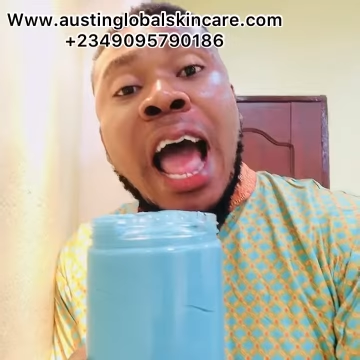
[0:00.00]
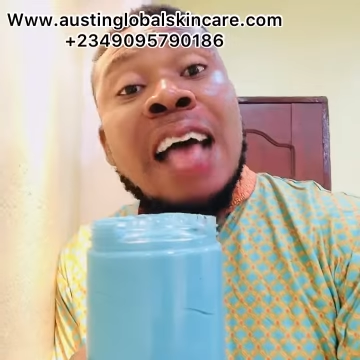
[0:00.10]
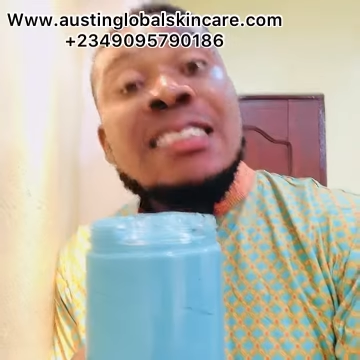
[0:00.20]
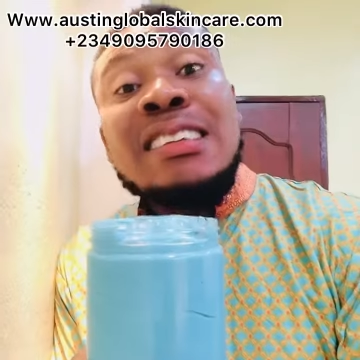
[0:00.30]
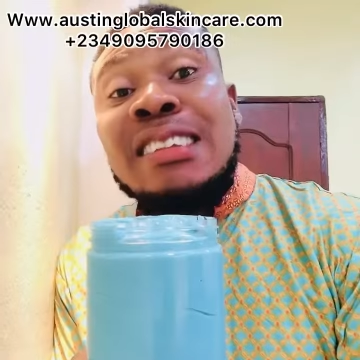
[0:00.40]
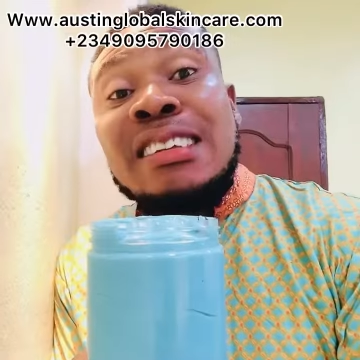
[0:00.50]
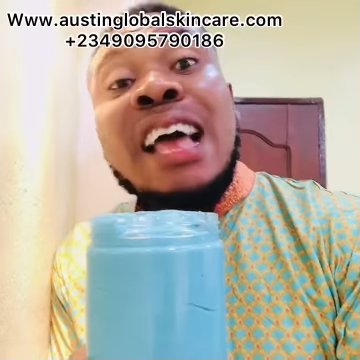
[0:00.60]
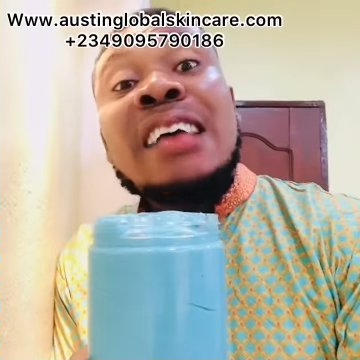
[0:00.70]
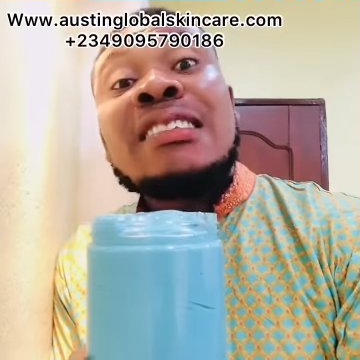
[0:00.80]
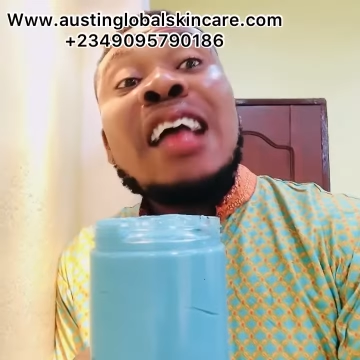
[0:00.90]
As it is,
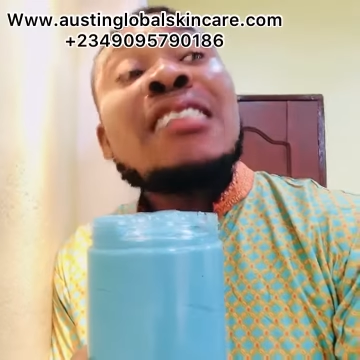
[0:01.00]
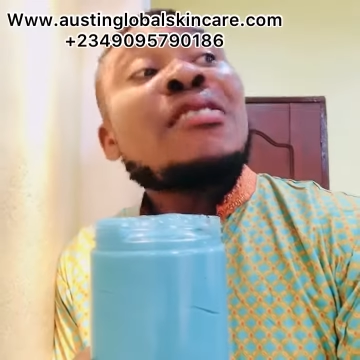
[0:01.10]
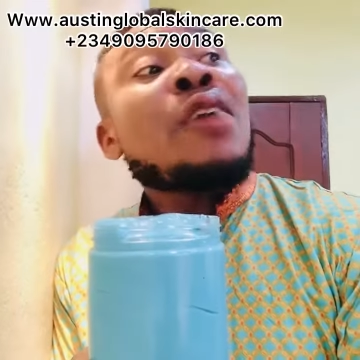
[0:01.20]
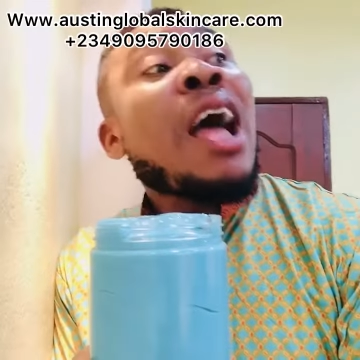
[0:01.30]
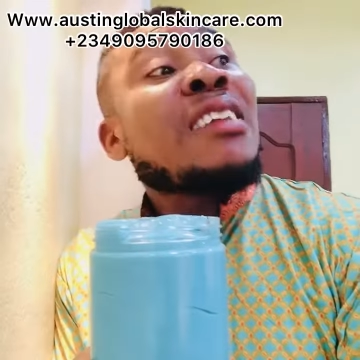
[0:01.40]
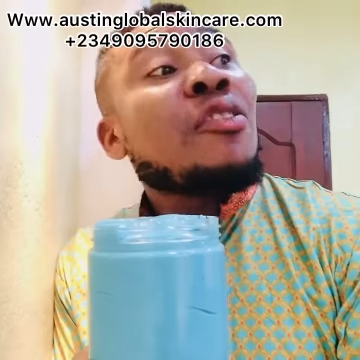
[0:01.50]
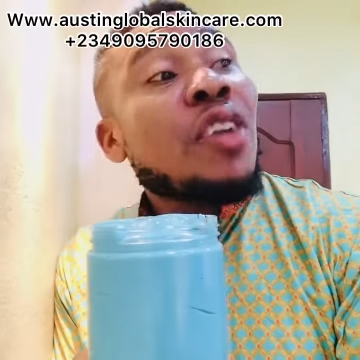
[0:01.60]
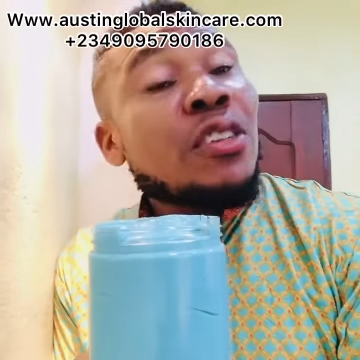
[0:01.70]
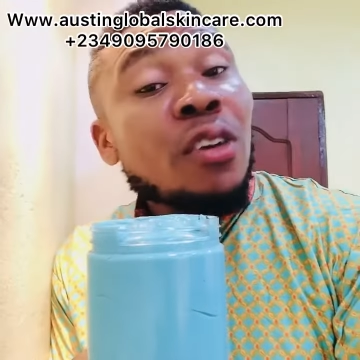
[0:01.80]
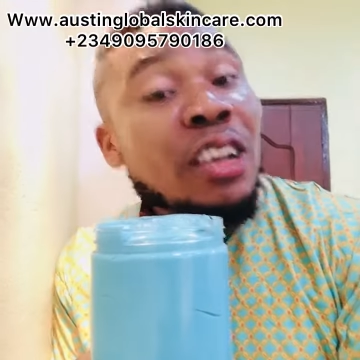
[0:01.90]
as that
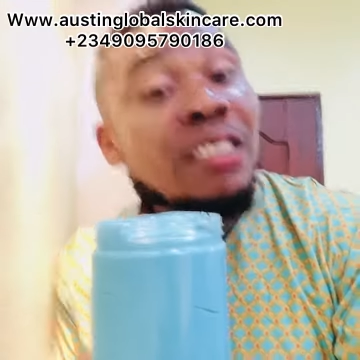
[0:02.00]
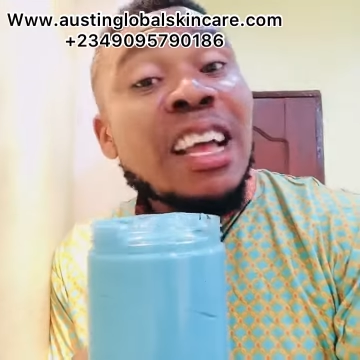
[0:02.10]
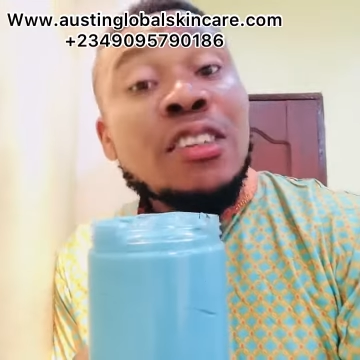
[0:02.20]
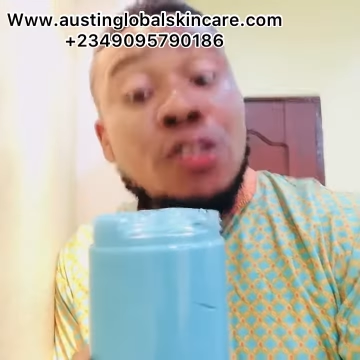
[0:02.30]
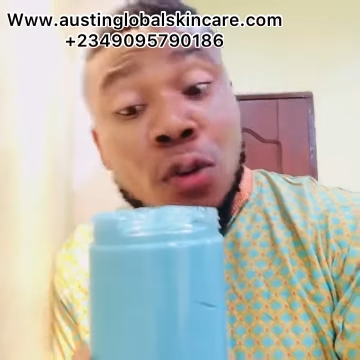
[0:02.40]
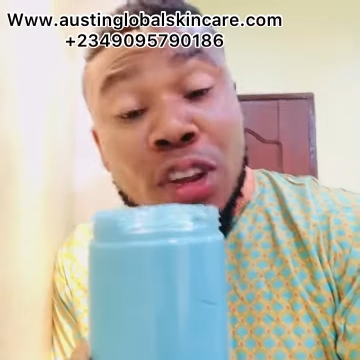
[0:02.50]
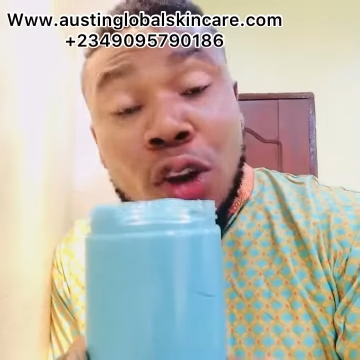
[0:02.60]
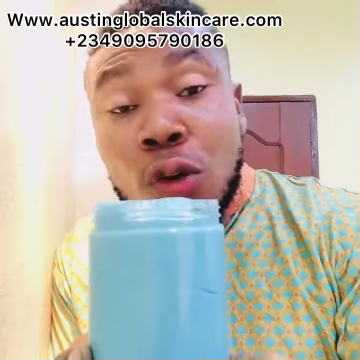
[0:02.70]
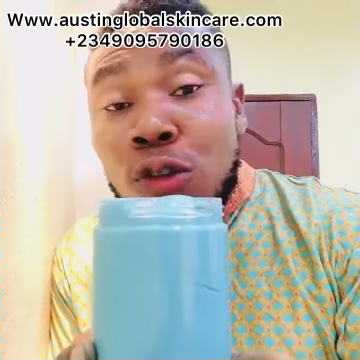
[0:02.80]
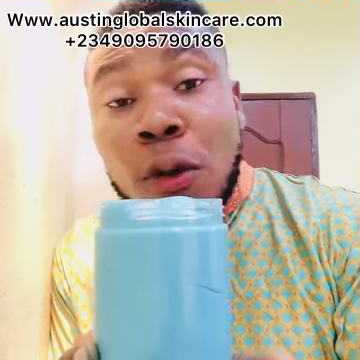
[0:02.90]
activator is now, so the
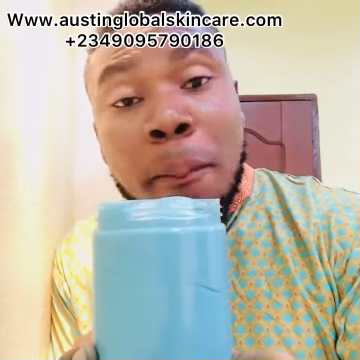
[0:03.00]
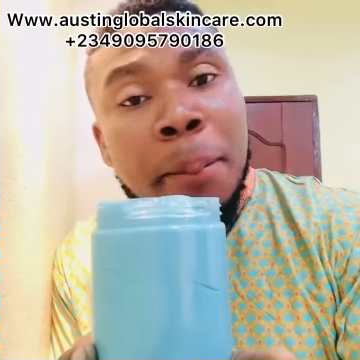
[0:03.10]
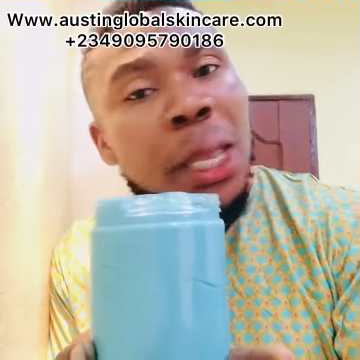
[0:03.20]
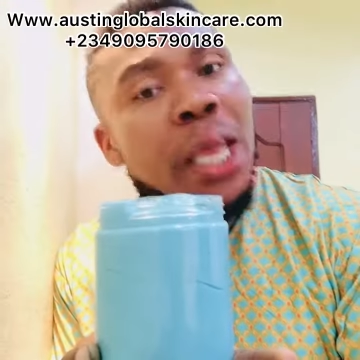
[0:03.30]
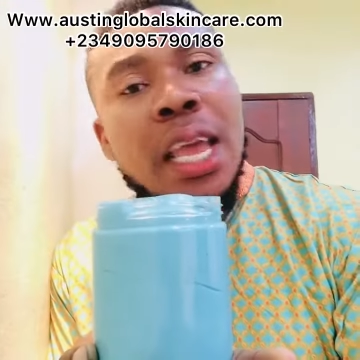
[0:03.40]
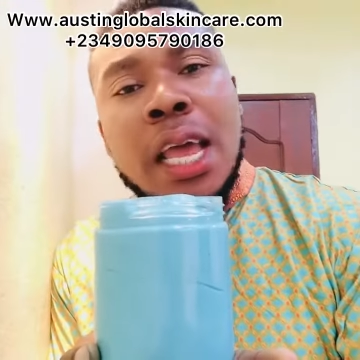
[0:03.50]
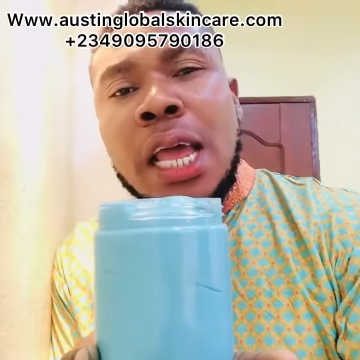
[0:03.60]
lotion be.